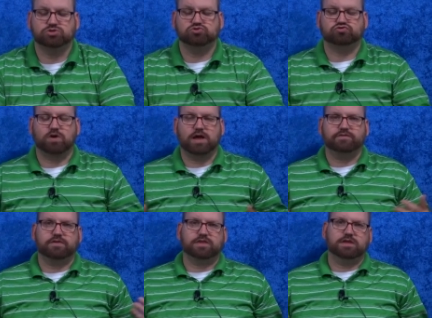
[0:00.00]
to
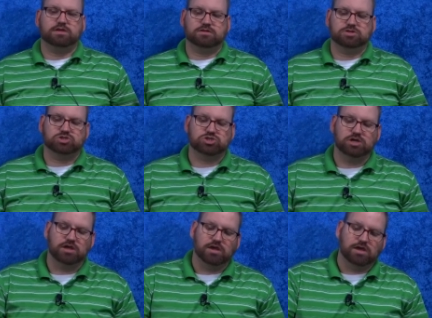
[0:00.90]
drive out the English
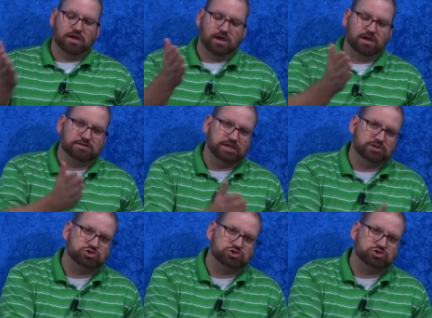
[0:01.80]
and take